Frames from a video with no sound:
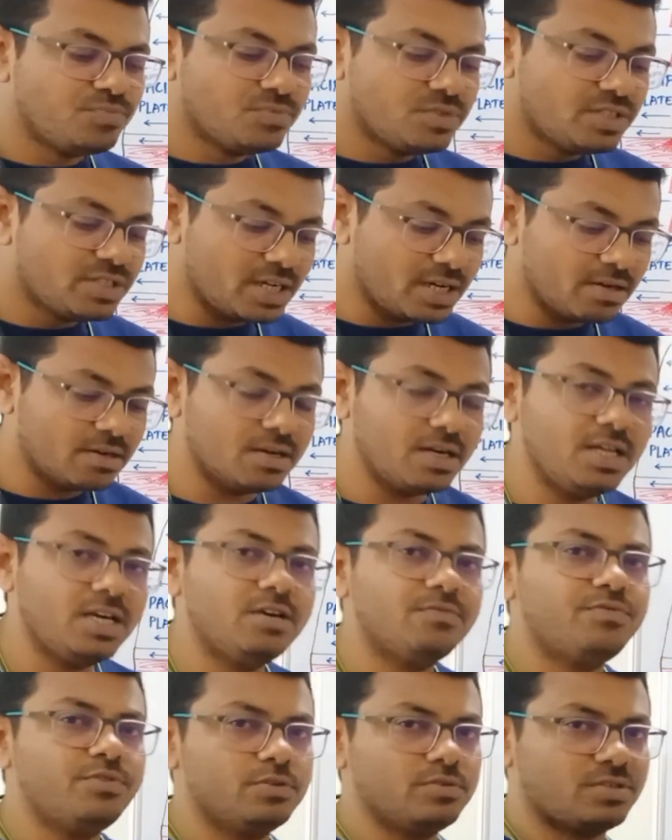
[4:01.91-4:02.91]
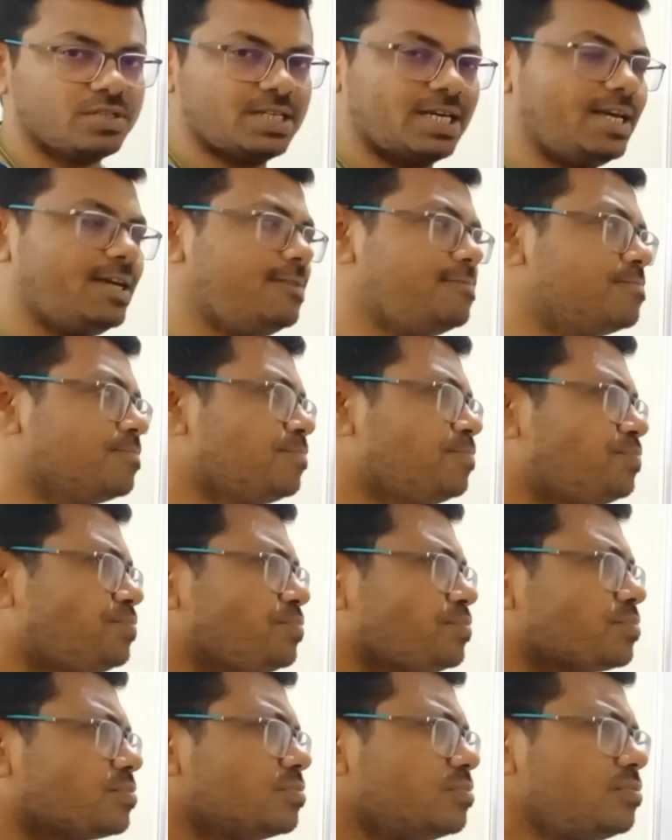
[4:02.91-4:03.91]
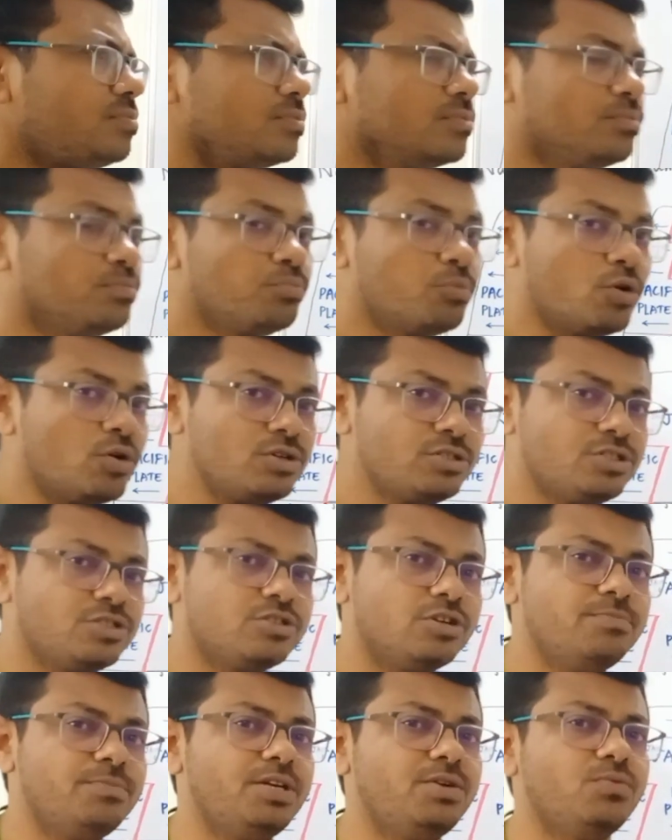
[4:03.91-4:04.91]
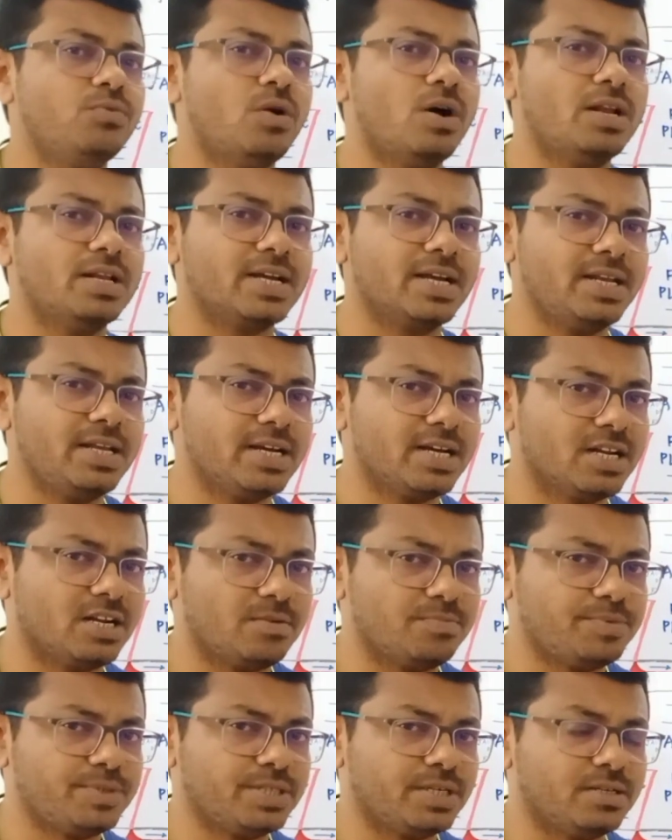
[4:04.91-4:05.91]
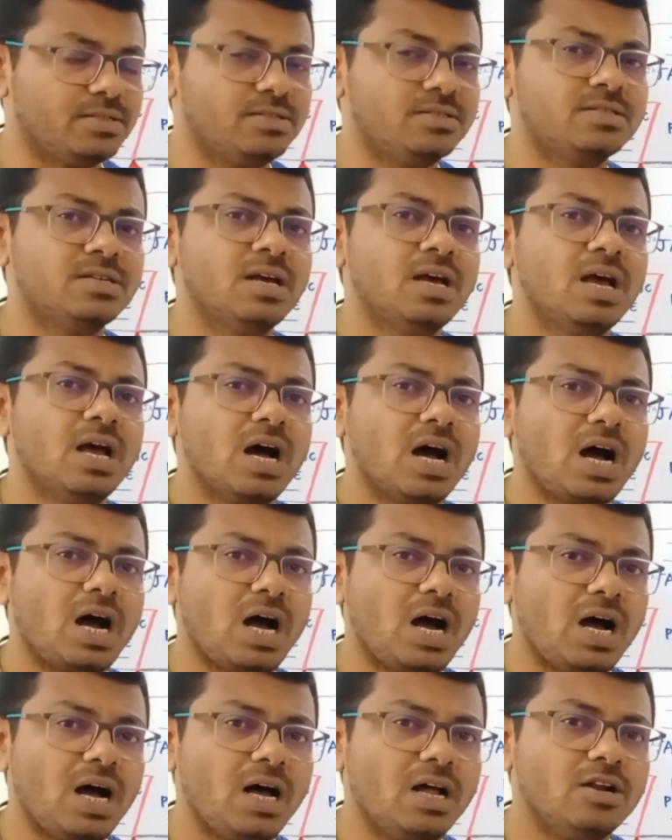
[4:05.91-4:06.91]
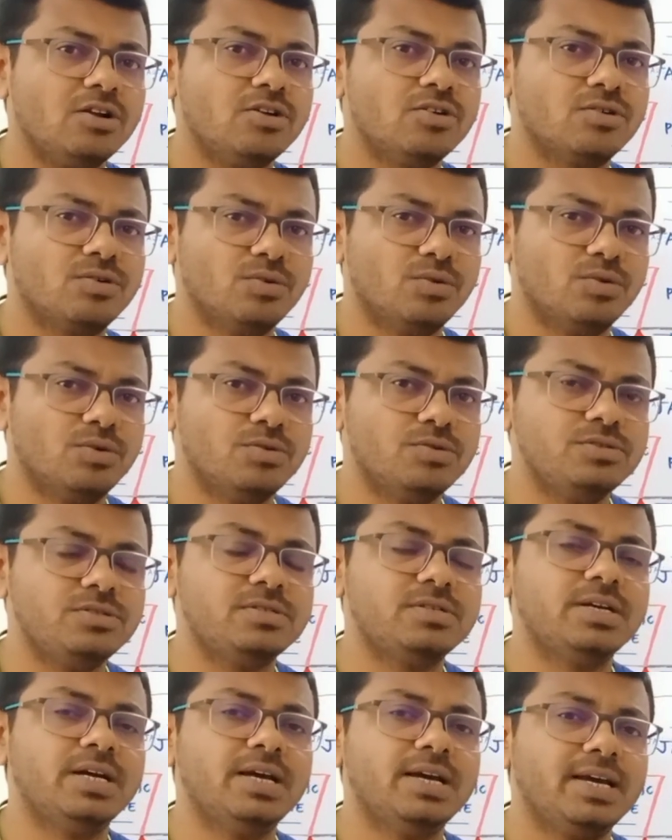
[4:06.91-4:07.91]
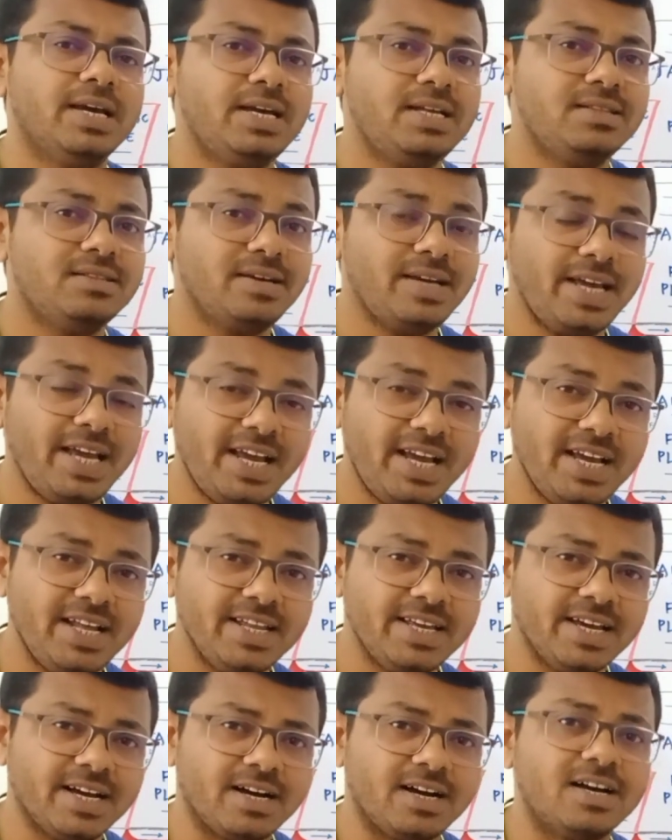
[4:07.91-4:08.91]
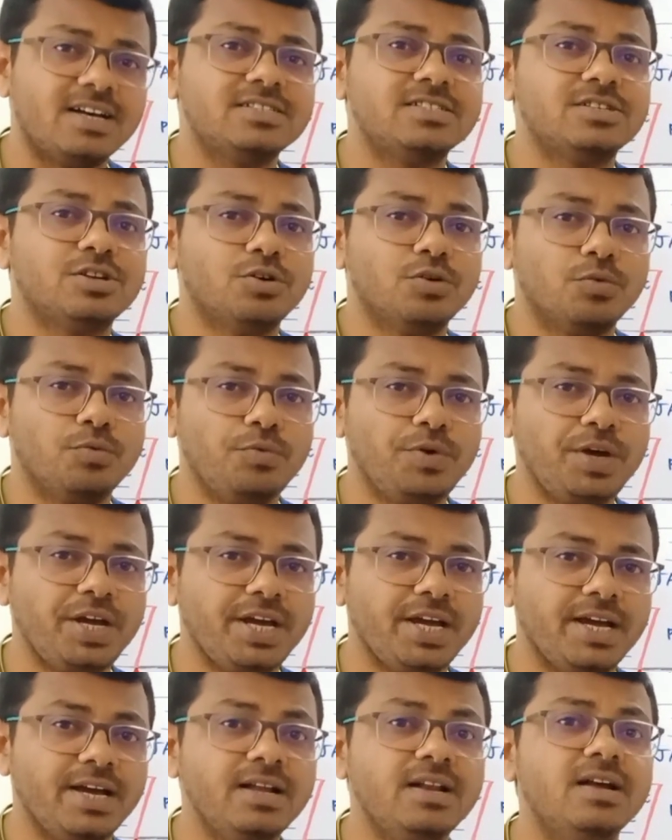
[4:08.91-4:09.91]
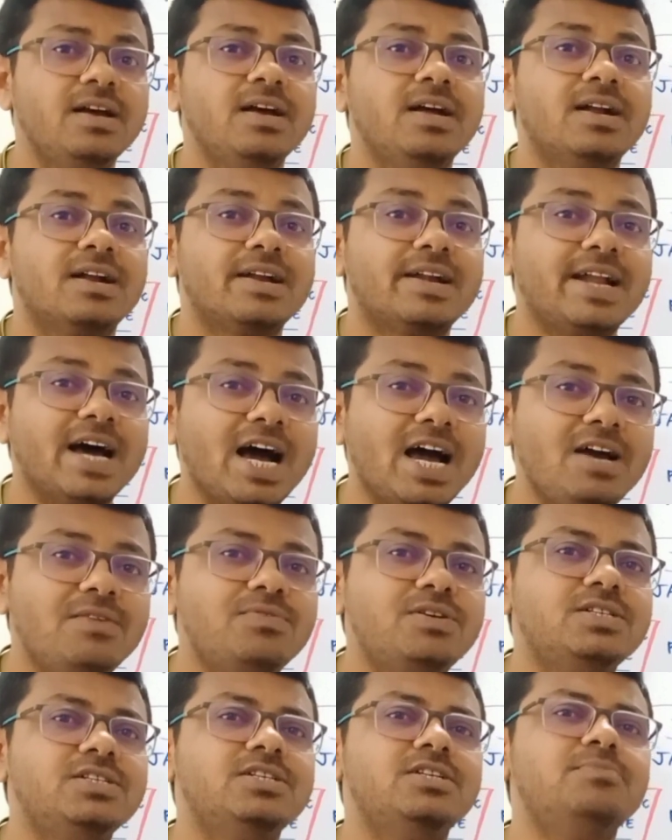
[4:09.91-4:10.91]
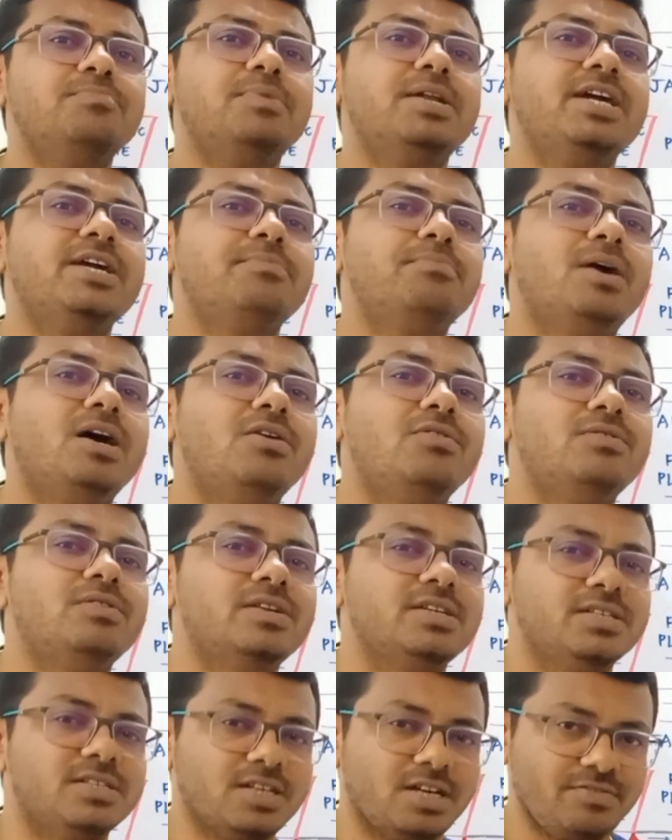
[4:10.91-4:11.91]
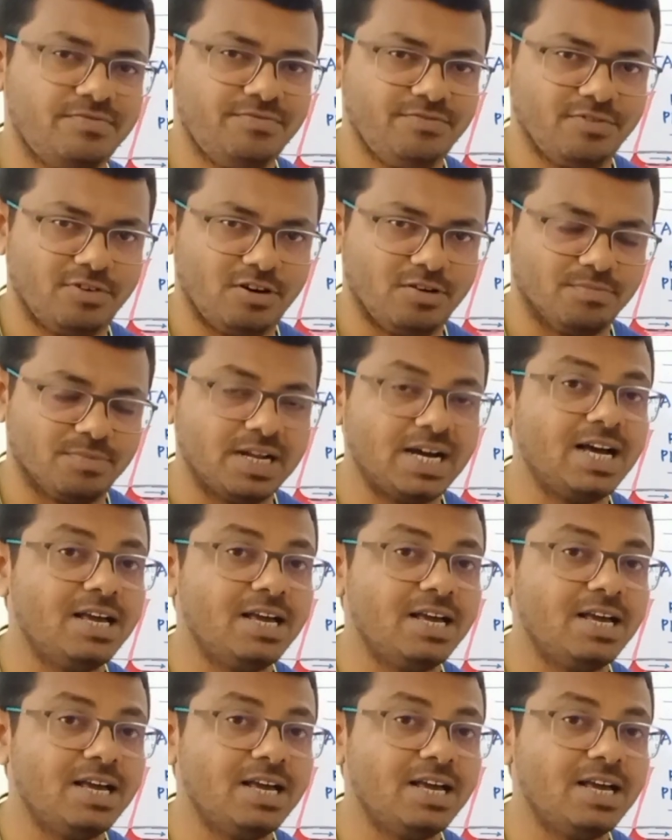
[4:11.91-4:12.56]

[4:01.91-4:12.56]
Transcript: Generally, if you see, most of the volcanic eruptions are caused in the areas where diversion plate boundaries are formed.